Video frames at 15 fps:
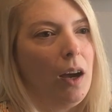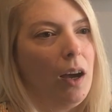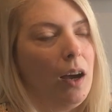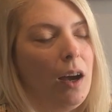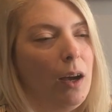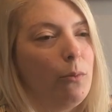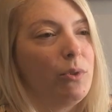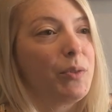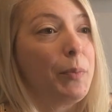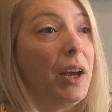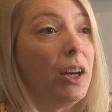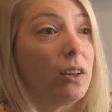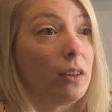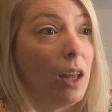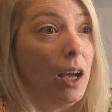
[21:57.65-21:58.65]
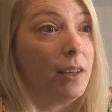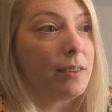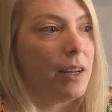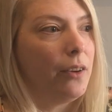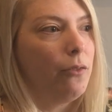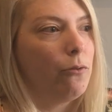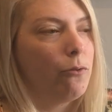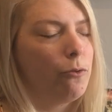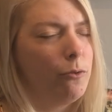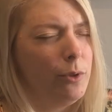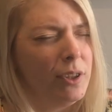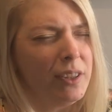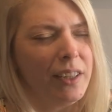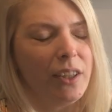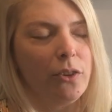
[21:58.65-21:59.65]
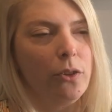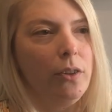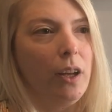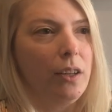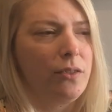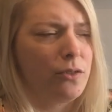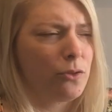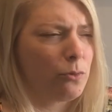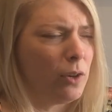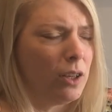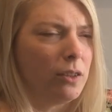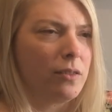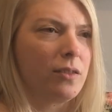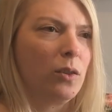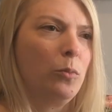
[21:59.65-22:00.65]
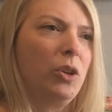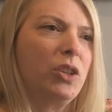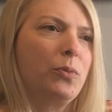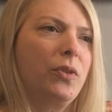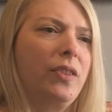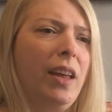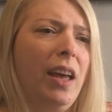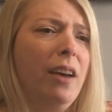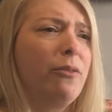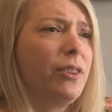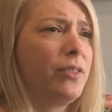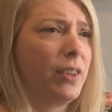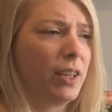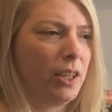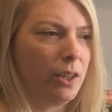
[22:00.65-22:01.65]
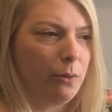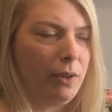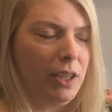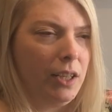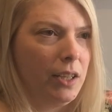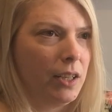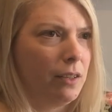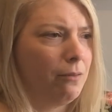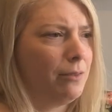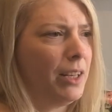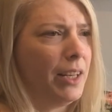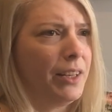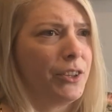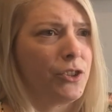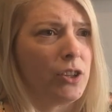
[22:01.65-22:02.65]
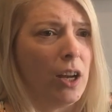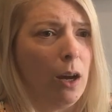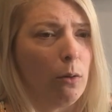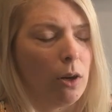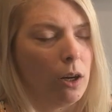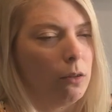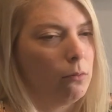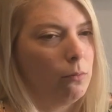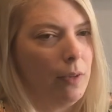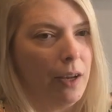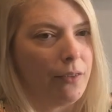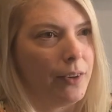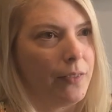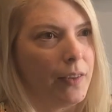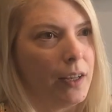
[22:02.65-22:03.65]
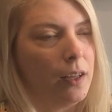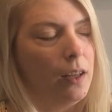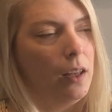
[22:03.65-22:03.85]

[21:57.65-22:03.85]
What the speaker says: I was paralyzed. I struggled so much with everything, eating, taking a shower, everything.